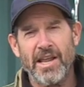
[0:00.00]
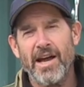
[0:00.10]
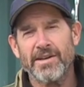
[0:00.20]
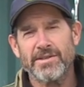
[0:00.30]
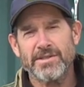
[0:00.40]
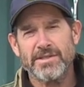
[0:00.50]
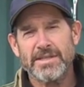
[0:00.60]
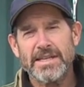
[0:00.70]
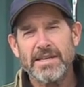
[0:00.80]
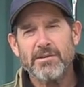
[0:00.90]
liners.
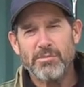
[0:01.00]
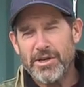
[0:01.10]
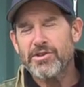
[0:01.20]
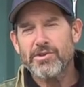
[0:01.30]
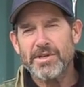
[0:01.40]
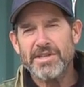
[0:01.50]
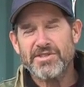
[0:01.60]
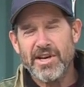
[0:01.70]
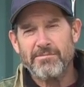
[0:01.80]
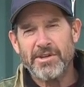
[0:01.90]
But you do need
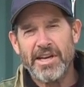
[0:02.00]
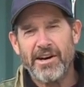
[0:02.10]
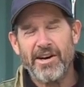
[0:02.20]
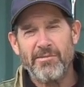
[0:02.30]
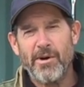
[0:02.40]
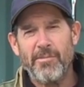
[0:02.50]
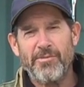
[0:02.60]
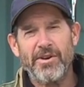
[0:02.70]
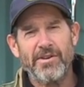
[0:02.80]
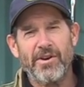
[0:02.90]
something to carry them
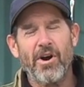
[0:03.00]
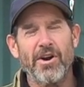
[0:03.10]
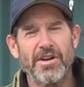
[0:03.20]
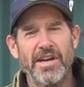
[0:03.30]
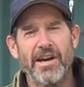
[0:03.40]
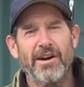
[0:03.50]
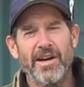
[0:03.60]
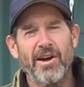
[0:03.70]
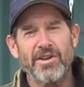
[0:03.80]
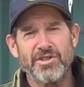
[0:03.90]
up. They're, they're hard to
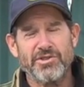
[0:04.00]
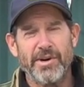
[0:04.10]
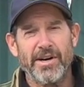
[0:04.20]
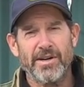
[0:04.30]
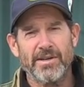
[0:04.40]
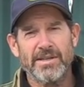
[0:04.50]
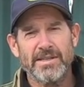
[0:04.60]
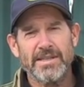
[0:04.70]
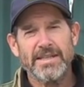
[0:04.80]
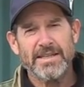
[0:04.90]
carry on a stringer,
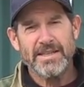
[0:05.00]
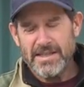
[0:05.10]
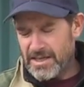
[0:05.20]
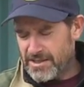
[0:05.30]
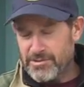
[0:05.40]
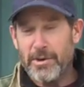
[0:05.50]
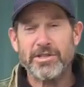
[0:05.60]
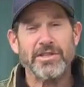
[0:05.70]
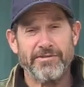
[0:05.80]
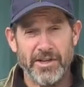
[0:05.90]
uh,
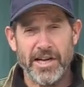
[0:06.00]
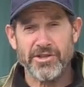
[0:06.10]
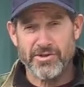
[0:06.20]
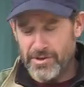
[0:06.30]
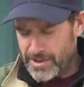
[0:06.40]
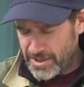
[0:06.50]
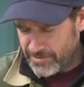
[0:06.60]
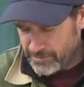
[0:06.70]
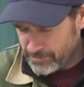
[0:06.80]
especially if you catch 30 of